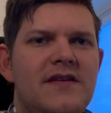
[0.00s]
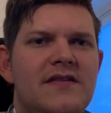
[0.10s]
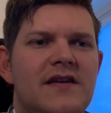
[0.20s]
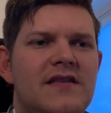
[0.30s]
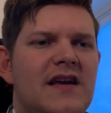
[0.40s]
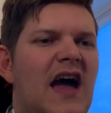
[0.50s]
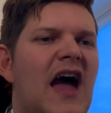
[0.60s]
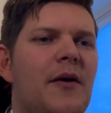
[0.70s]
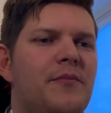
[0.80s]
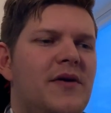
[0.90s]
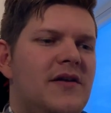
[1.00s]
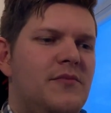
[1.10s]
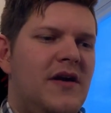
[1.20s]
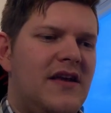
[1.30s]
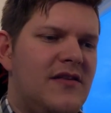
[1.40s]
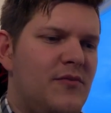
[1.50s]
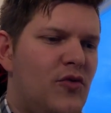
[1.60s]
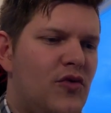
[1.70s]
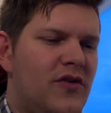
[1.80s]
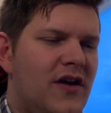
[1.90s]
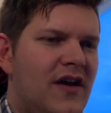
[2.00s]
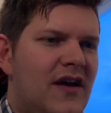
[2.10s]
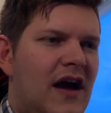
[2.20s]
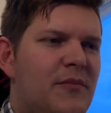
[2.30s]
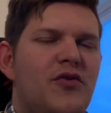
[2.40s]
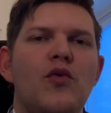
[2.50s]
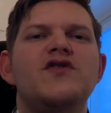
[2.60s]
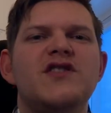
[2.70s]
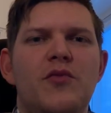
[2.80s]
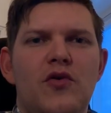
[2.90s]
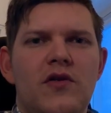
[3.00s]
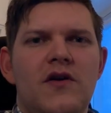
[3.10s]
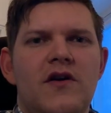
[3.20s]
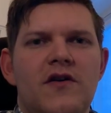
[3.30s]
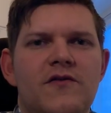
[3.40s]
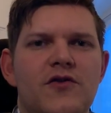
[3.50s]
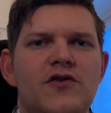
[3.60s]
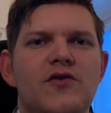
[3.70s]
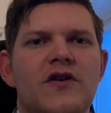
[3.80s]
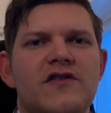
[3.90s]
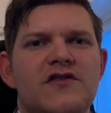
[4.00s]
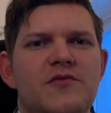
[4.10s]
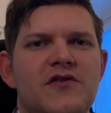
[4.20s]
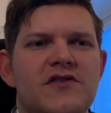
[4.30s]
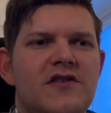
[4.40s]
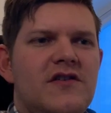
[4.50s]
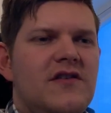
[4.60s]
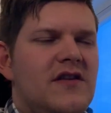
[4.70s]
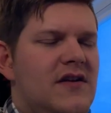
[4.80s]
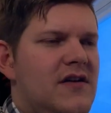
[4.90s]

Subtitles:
the app and make it more approachable for new customers and